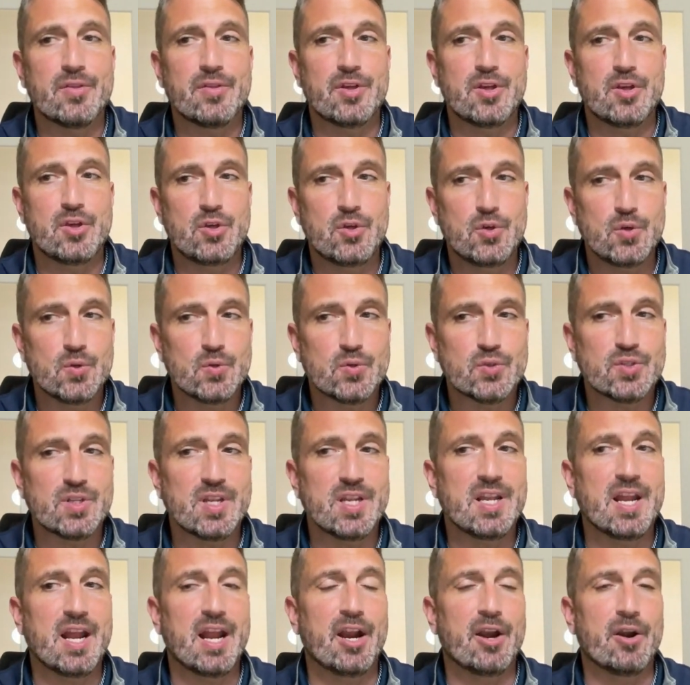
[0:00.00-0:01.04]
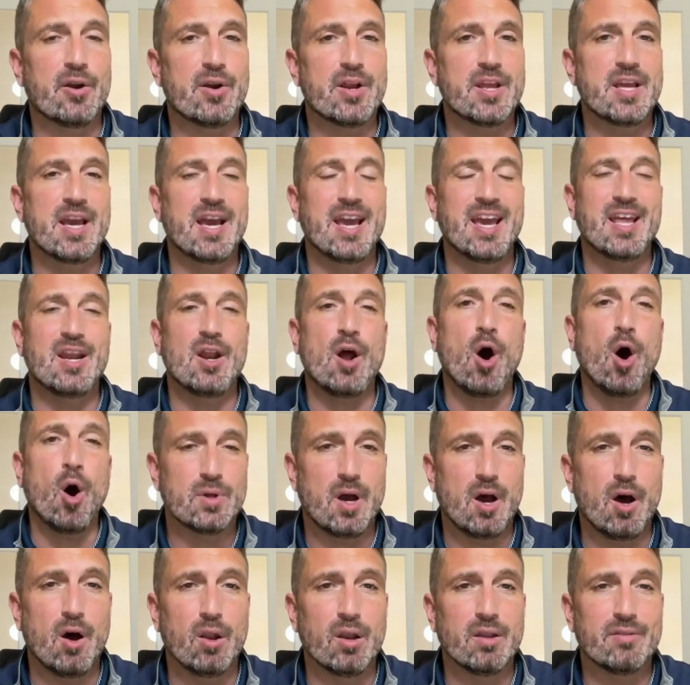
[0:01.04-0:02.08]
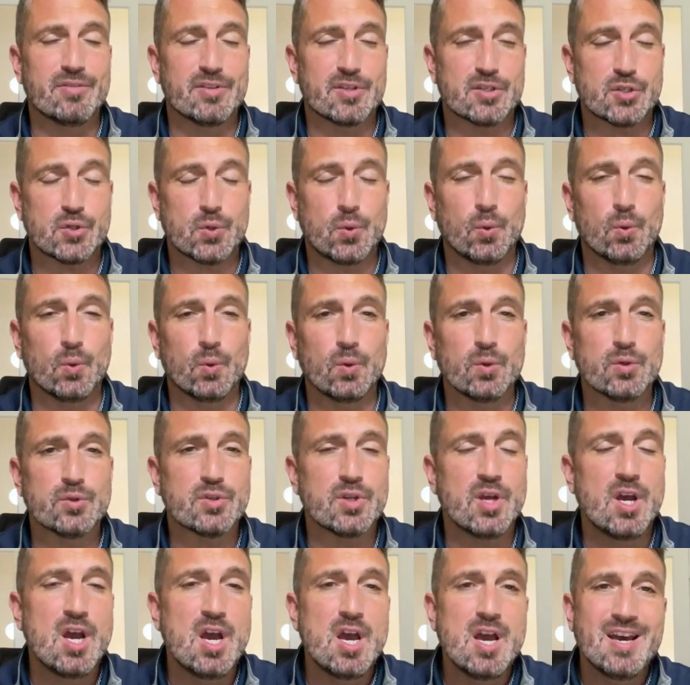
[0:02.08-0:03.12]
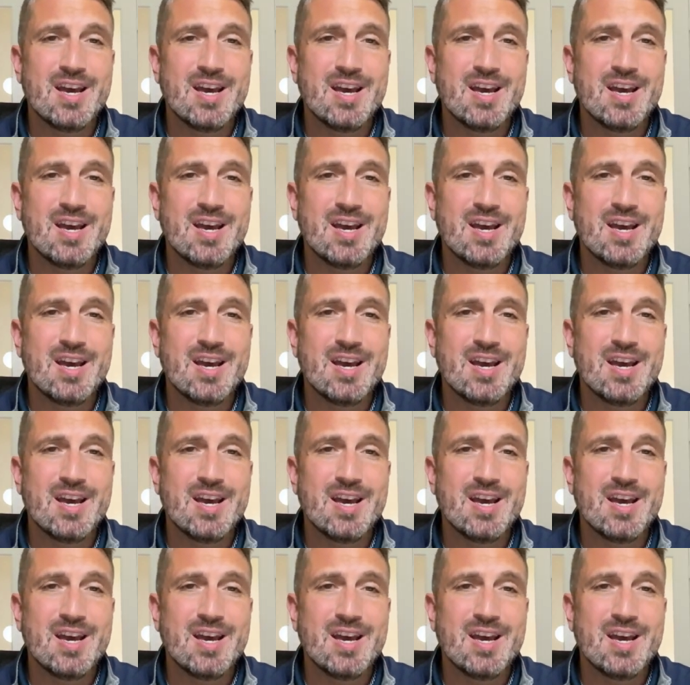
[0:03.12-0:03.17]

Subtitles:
the Houston area, and all of the schools,